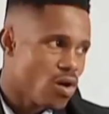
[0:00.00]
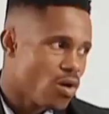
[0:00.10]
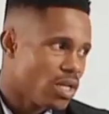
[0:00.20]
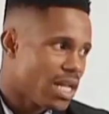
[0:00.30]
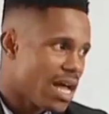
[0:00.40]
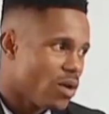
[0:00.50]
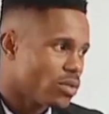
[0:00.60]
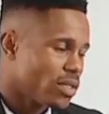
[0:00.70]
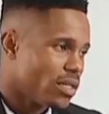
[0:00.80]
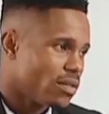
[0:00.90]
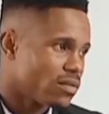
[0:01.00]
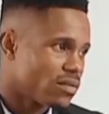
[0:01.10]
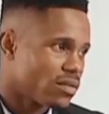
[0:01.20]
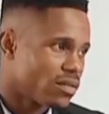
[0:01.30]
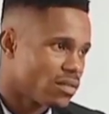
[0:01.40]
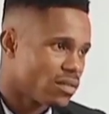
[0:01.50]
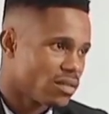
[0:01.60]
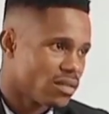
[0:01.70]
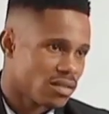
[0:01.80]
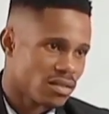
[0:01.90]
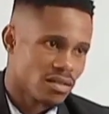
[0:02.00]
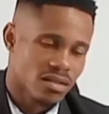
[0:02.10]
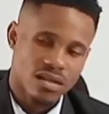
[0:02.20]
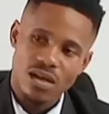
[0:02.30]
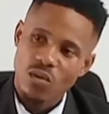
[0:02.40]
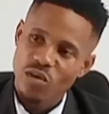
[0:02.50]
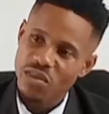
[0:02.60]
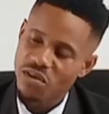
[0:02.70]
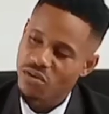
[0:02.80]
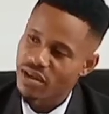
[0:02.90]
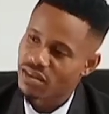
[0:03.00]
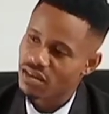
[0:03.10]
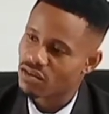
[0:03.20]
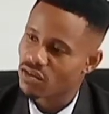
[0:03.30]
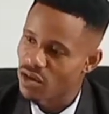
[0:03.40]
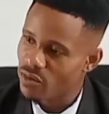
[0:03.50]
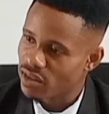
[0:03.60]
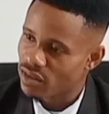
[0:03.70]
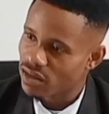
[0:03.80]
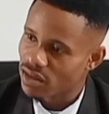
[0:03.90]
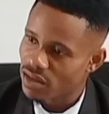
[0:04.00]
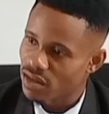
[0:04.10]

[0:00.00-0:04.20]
or loudness with the greatest sonority.